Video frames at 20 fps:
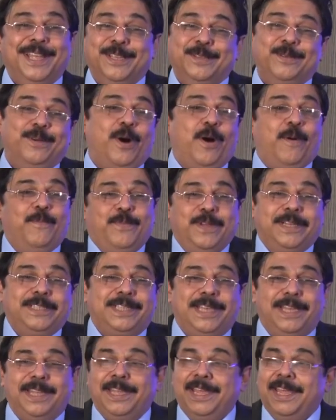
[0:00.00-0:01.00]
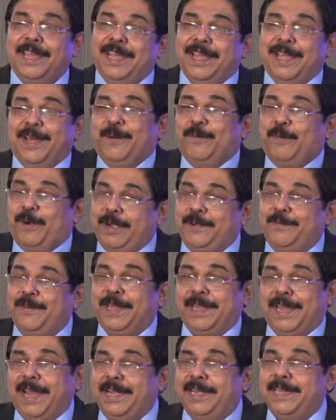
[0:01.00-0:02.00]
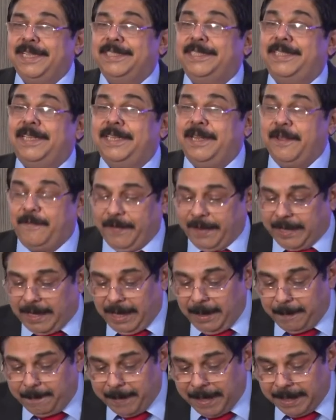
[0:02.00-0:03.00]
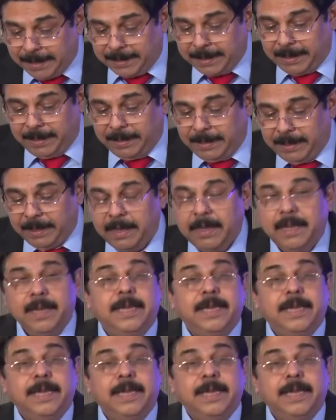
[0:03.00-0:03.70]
So obviously what we get is the difficult patient.